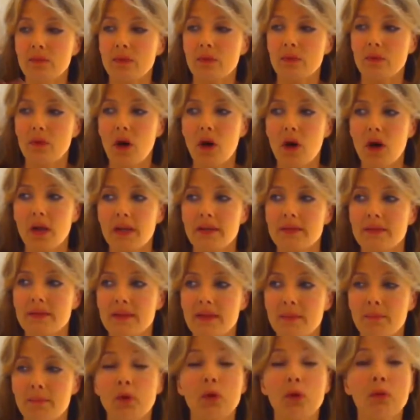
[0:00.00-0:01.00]
on
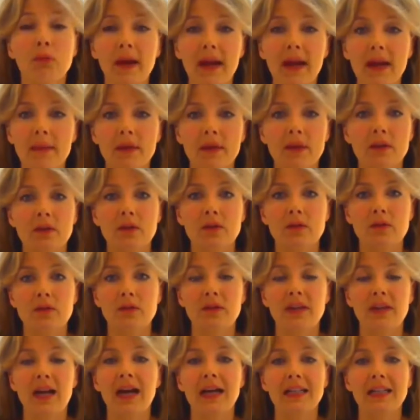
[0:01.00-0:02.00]
some parameters
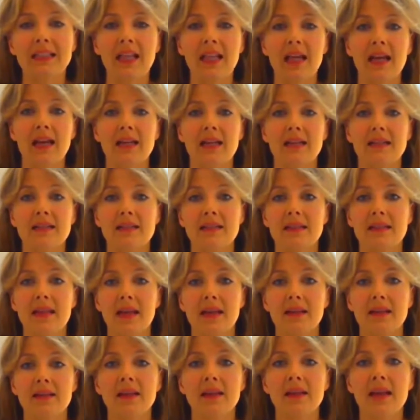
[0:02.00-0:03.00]
or guidelines
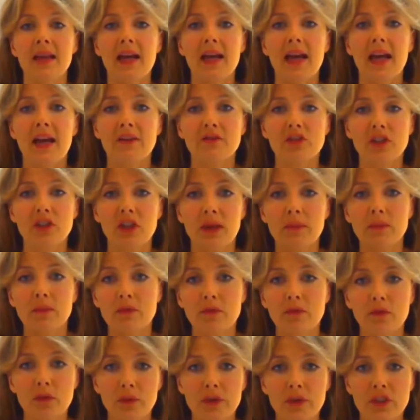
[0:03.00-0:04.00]
that have to come to
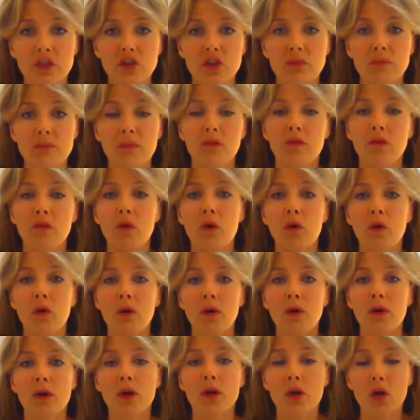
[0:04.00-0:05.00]
fruition
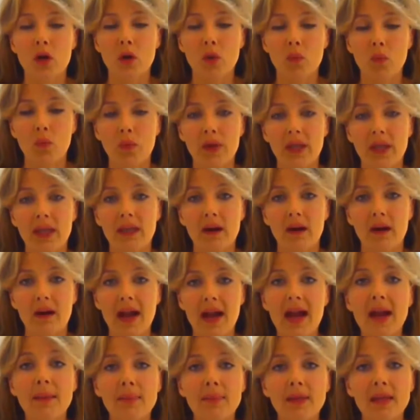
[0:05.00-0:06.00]
before we are
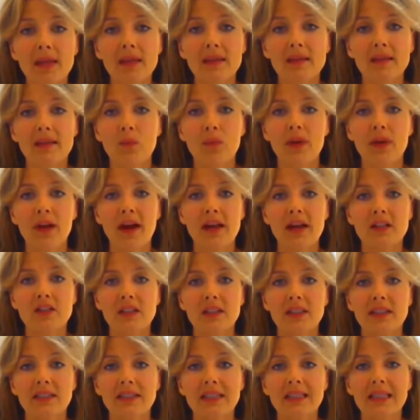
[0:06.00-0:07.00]
happy, then we are
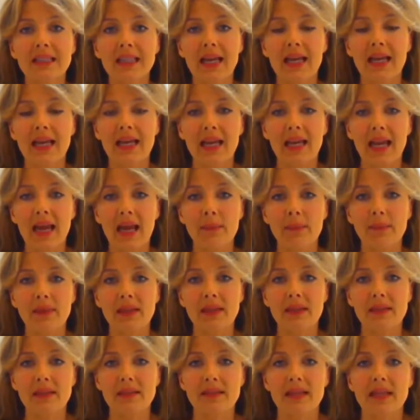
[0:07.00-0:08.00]
actually delaying
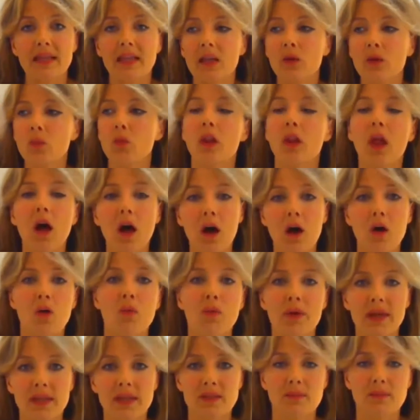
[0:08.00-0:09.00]
happiness, and it will
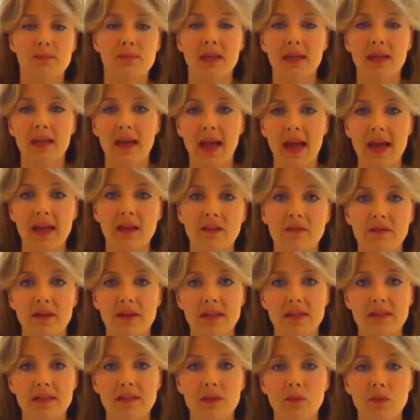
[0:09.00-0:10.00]
always be ahead of
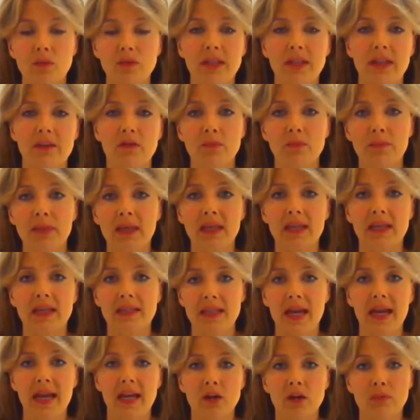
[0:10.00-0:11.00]
us. It will never be
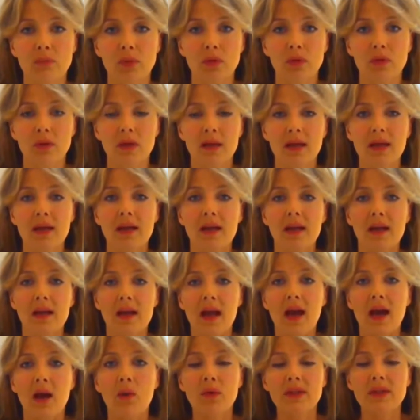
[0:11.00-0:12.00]
attainable.
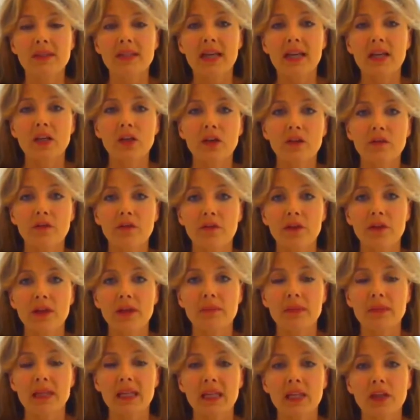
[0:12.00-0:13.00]
I once had a good
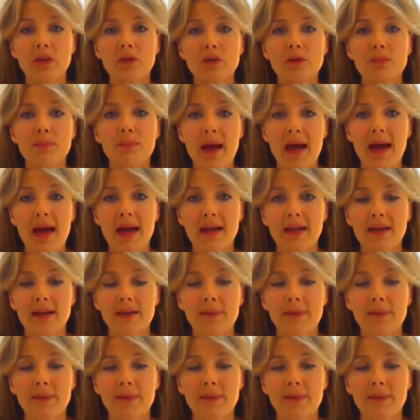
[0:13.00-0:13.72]
friend many years back.